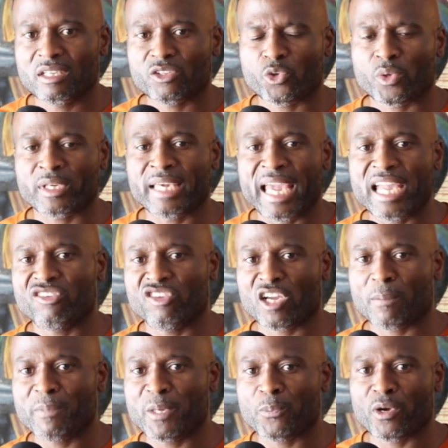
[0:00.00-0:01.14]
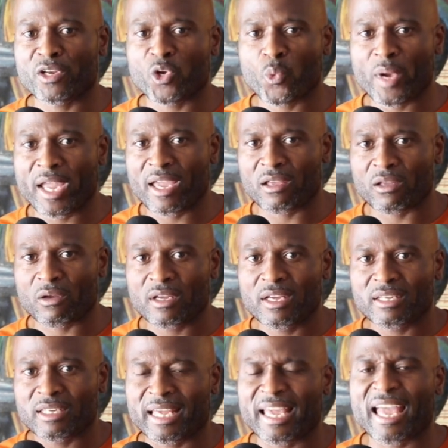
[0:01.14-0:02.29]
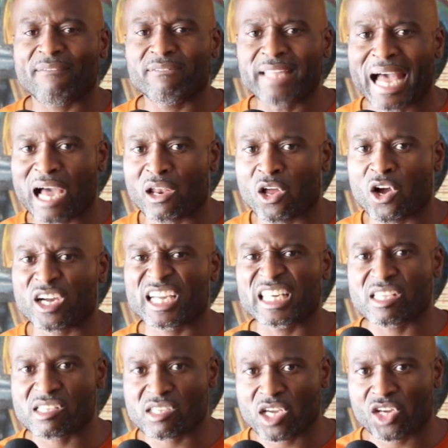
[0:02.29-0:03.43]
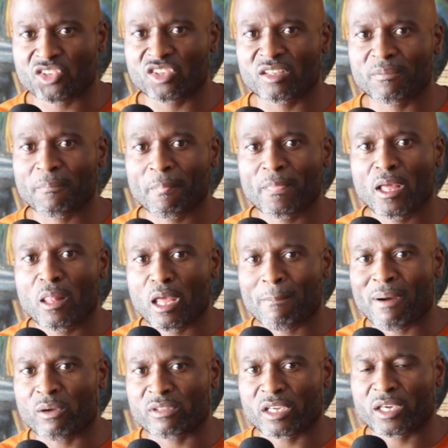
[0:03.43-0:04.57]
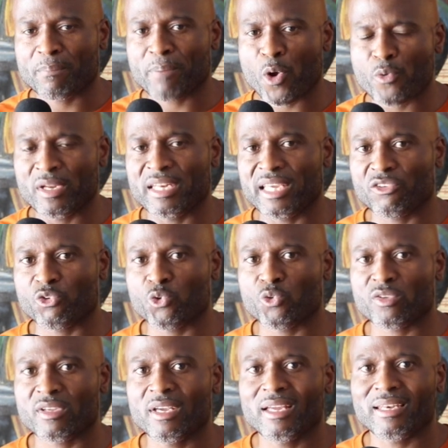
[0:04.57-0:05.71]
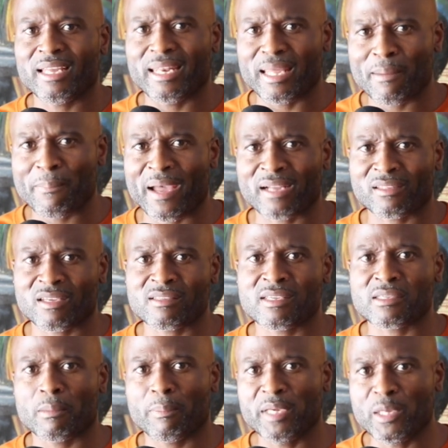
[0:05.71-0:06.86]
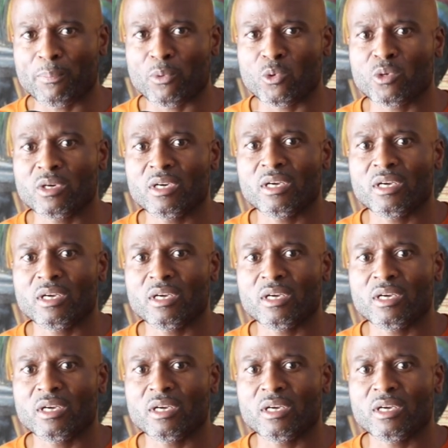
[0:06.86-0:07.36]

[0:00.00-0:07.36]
to engage young people in a way they can have dialogue and discussion about the pertinent issues that impact us as a people.